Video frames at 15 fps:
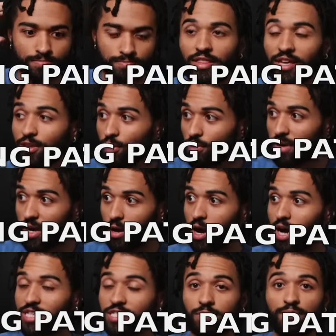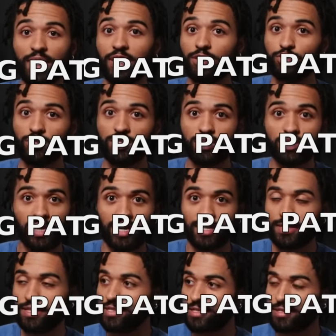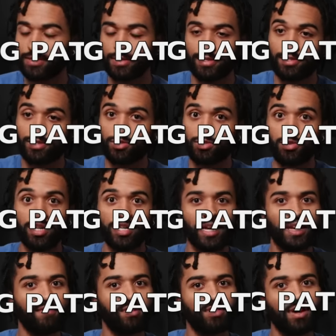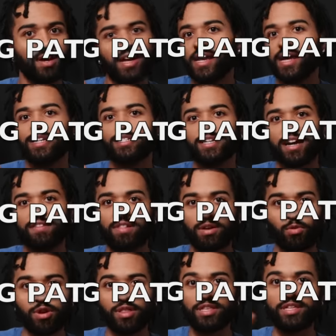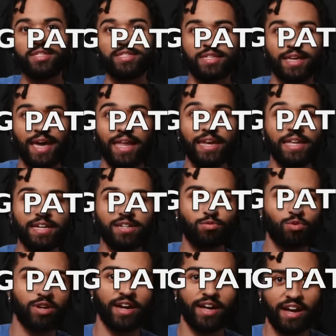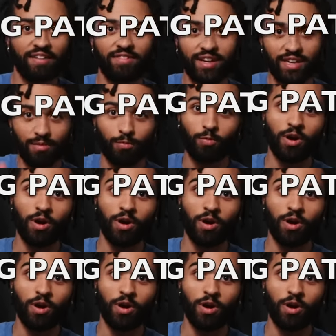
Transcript: Thank you to my awesome patrons. I this this is crazy. I never thought I'd actually have like one of these endings where I have like